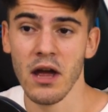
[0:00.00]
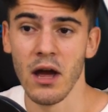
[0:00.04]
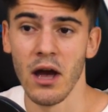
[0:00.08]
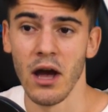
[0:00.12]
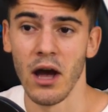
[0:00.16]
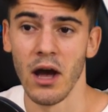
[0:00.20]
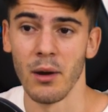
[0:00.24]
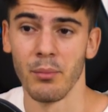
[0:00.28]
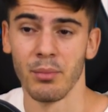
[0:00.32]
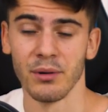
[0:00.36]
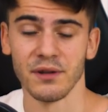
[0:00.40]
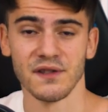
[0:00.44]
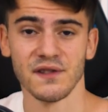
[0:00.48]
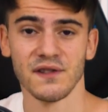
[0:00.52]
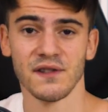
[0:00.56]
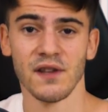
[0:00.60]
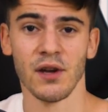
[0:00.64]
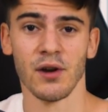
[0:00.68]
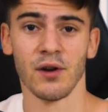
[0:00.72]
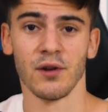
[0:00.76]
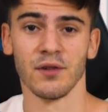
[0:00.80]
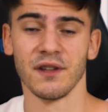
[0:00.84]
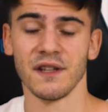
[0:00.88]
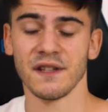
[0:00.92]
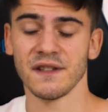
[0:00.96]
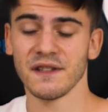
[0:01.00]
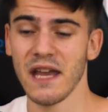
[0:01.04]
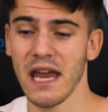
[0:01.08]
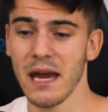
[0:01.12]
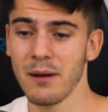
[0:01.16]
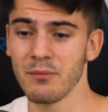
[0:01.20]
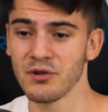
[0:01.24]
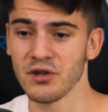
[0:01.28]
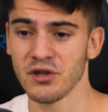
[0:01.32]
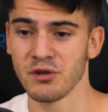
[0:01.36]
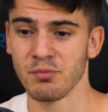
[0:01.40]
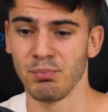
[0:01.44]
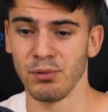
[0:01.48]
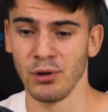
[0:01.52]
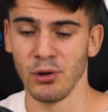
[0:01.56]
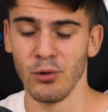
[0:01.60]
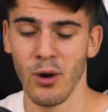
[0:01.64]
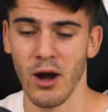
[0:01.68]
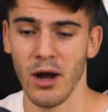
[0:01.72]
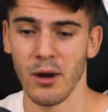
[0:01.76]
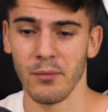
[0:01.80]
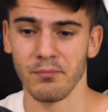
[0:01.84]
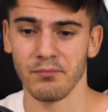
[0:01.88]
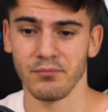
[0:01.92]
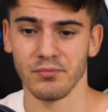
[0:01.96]
Uh, but still, this game just blew
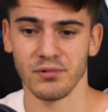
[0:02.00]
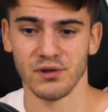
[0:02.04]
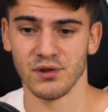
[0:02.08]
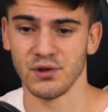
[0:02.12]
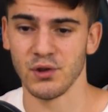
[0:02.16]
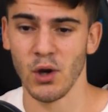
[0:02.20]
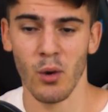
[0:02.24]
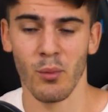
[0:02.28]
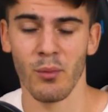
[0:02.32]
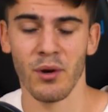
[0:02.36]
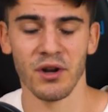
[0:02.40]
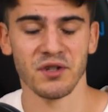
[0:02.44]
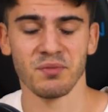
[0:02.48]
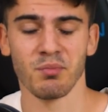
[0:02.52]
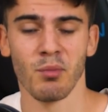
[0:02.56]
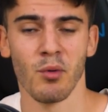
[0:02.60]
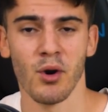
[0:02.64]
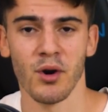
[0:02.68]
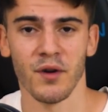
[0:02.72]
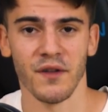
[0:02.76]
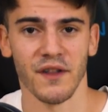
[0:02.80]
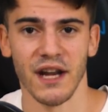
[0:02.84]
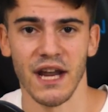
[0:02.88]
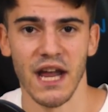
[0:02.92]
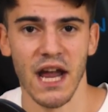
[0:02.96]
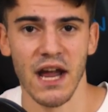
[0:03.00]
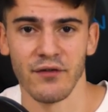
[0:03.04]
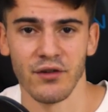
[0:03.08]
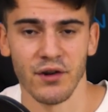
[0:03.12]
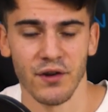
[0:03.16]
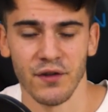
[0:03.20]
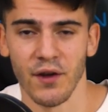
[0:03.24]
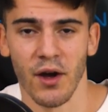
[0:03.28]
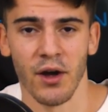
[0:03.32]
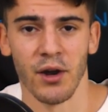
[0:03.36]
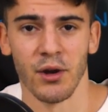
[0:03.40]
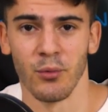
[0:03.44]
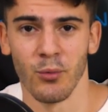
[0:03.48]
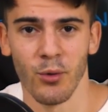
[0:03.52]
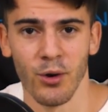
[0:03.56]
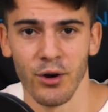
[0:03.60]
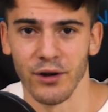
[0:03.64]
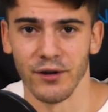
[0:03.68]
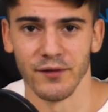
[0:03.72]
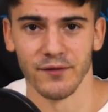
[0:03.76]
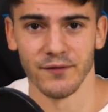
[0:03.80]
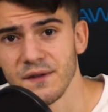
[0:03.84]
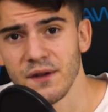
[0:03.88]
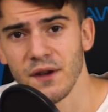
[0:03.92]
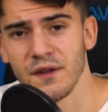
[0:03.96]
up so much more than I ever thought it would
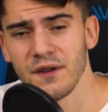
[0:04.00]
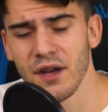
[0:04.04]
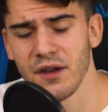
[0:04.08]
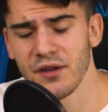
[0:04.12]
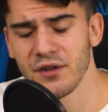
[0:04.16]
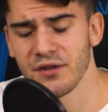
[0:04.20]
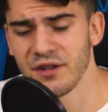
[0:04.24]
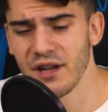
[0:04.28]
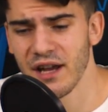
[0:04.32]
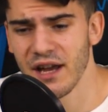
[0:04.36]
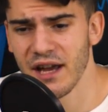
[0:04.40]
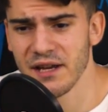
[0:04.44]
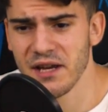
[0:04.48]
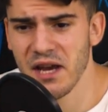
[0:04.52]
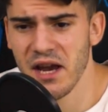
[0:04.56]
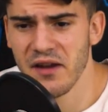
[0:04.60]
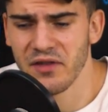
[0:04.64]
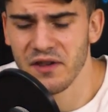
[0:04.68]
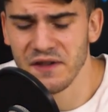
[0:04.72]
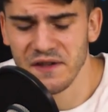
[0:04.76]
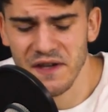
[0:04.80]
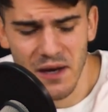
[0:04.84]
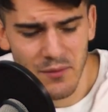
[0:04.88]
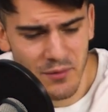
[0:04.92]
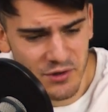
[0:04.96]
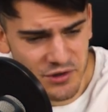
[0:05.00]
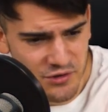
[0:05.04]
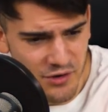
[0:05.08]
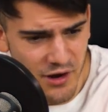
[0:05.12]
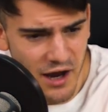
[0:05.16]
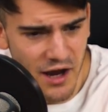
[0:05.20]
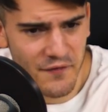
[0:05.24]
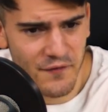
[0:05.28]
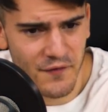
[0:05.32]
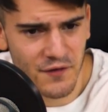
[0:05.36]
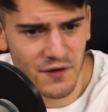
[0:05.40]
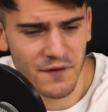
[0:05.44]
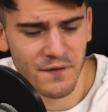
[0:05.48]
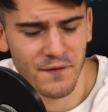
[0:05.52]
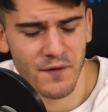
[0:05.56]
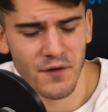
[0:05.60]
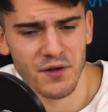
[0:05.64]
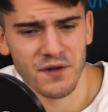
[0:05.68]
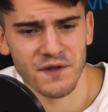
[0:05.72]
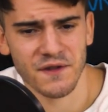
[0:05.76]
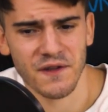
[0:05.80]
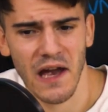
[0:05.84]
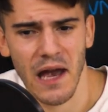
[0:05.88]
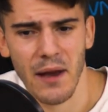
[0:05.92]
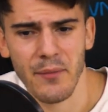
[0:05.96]
have. So the other day, I gave this game a try for the
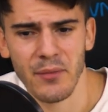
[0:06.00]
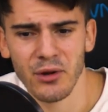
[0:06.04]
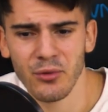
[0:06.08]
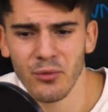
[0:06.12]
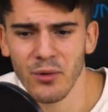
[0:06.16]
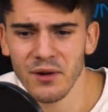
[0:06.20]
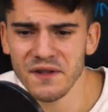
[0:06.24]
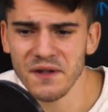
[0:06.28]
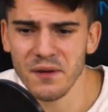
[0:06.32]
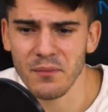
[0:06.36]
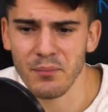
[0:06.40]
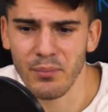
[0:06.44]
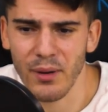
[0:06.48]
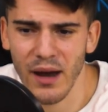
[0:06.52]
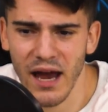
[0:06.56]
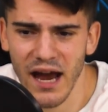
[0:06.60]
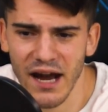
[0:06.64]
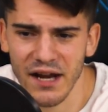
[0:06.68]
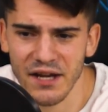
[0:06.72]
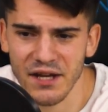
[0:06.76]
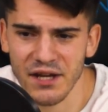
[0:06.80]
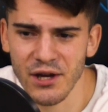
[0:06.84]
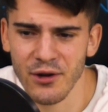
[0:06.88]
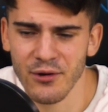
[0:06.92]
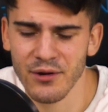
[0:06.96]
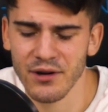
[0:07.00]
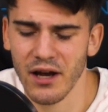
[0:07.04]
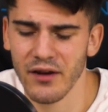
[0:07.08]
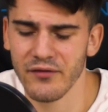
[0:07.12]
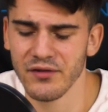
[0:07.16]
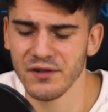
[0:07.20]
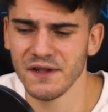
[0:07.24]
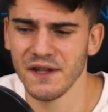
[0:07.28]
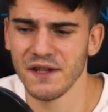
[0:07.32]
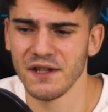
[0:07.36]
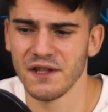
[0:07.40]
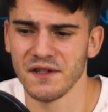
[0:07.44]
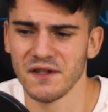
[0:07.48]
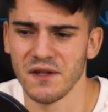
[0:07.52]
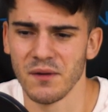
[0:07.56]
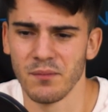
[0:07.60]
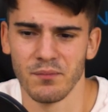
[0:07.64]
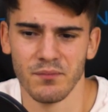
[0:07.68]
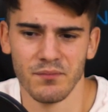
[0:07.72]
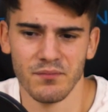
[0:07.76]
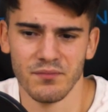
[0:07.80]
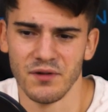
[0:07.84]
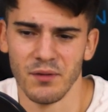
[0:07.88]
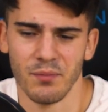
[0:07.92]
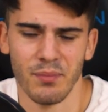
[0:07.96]
first time, and it wasn't bad. You know, it obviously just
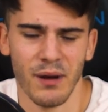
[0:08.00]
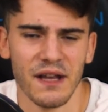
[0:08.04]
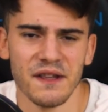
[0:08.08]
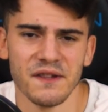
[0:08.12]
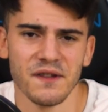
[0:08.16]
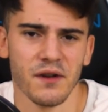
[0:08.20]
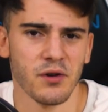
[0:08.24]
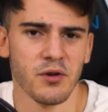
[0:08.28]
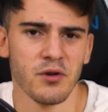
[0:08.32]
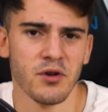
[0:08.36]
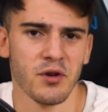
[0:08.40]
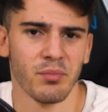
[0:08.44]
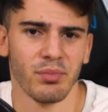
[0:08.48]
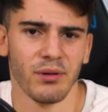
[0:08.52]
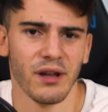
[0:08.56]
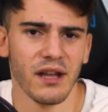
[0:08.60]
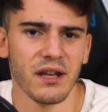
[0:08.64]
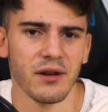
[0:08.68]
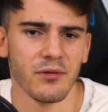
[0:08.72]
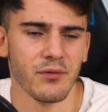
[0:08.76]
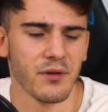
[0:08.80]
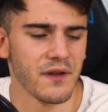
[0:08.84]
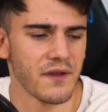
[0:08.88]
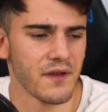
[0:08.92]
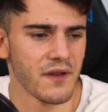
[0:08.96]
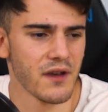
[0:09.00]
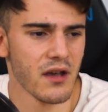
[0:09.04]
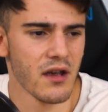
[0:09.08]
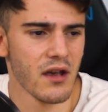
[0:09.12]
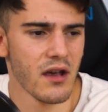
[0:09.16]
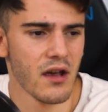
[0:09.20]
depends on who you're playing with.